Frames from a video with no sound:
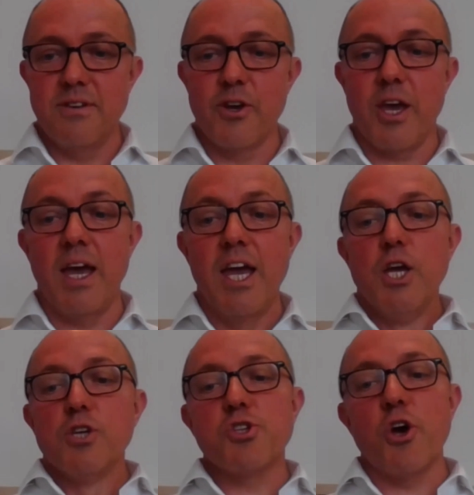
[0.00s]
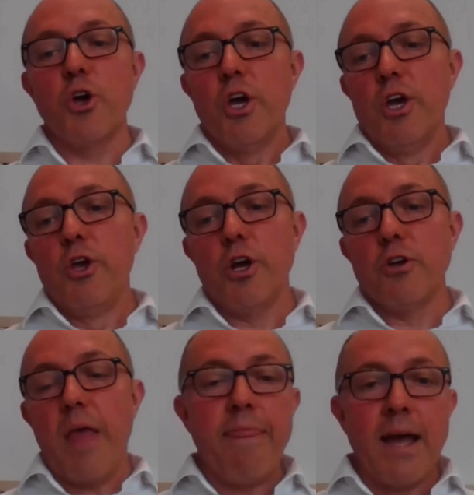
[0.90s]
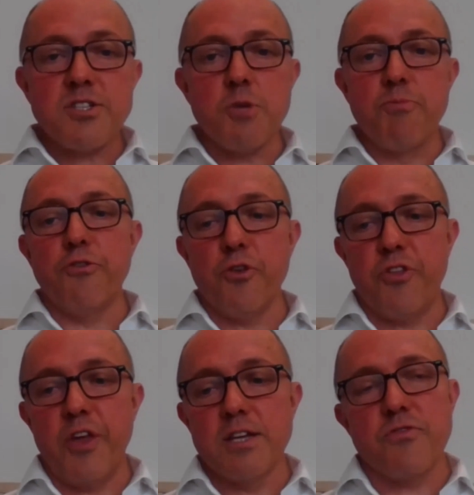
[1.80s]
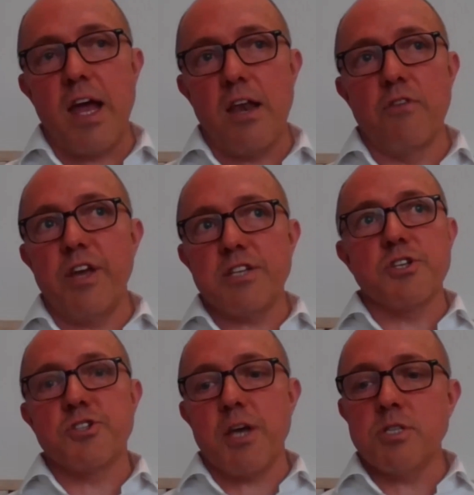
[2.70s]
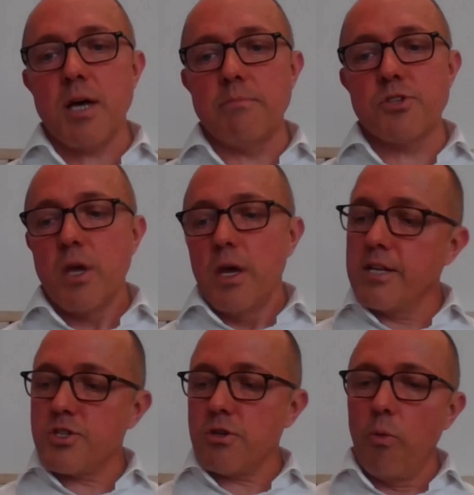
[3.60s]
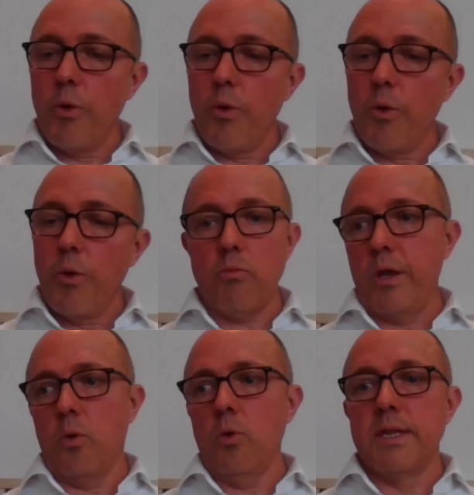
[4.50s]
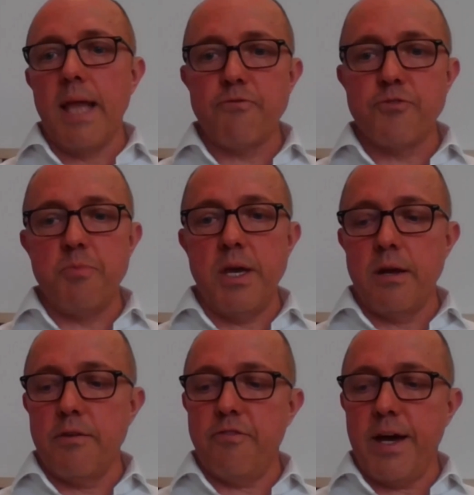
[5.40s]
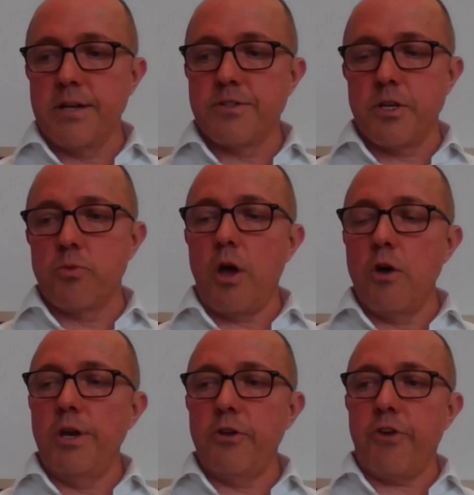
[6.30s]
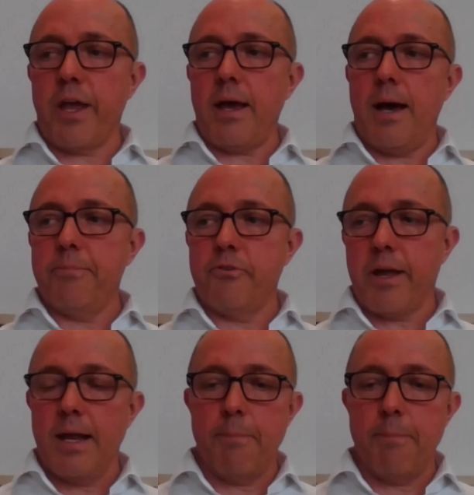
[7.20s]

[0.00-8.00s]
Okay, so and that's the beautiful thing as a value investor. Sometimes we'd all love to be in a fund that would only trickle up